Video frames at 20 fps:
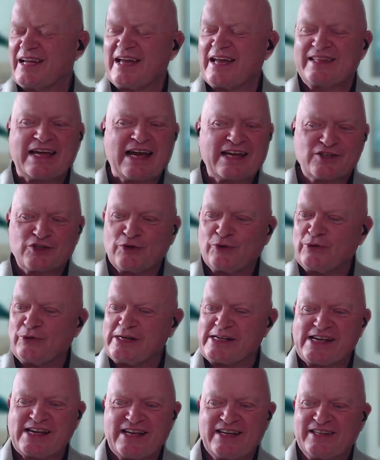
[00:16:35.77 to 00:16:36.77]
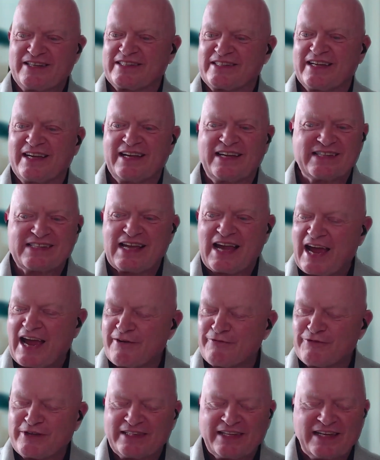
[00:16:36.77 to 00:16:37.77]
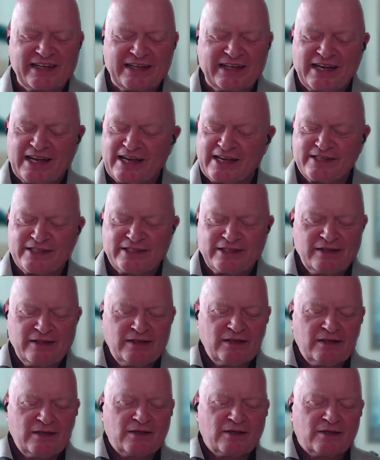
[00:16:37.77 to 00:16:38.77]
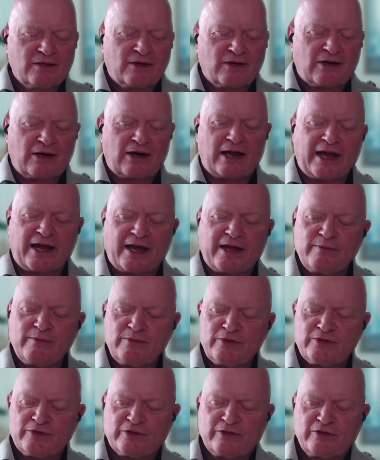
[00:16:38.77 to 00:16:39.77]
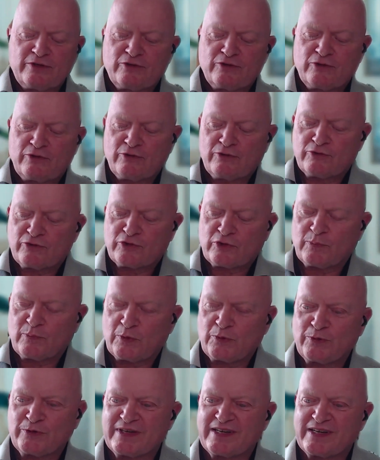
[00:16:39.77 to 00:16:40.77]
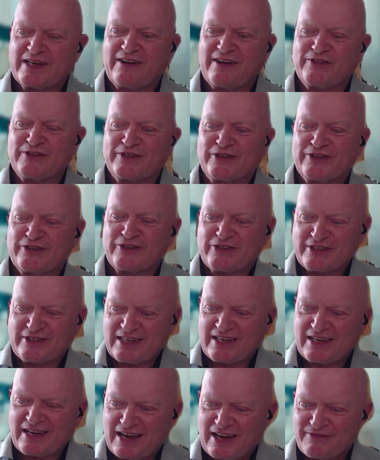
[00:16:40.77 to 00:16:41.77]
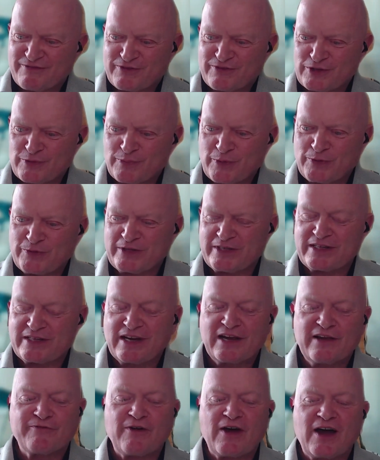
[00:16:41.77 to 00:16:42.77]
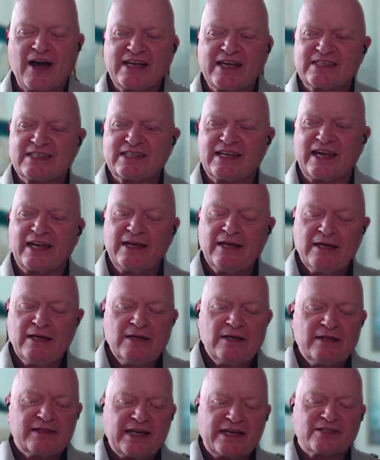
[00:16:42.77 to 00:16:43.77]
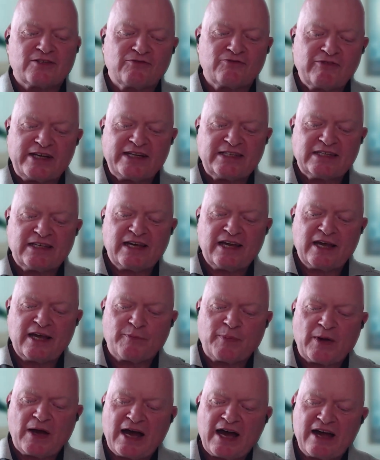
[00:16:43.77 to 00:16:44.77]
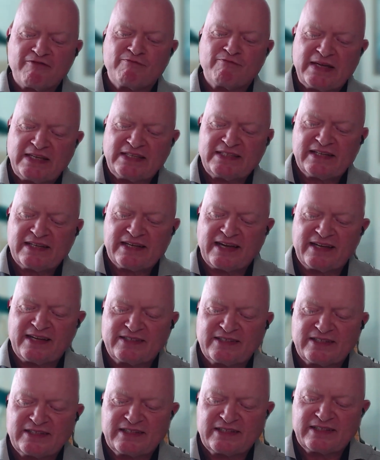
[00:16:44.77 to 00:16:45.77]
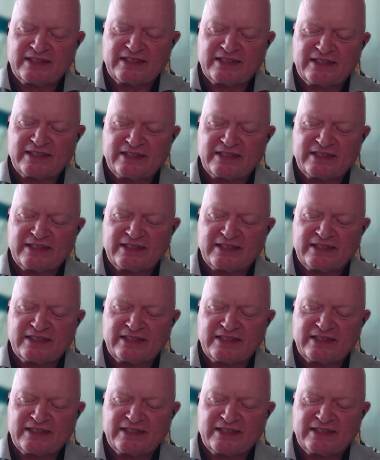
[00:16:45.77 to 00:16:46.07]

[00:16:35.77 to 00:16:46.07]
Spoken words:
That's all it is. It's everything is claims supporting evidence that I've supported. If I say there's a risk here, but I've mitigated it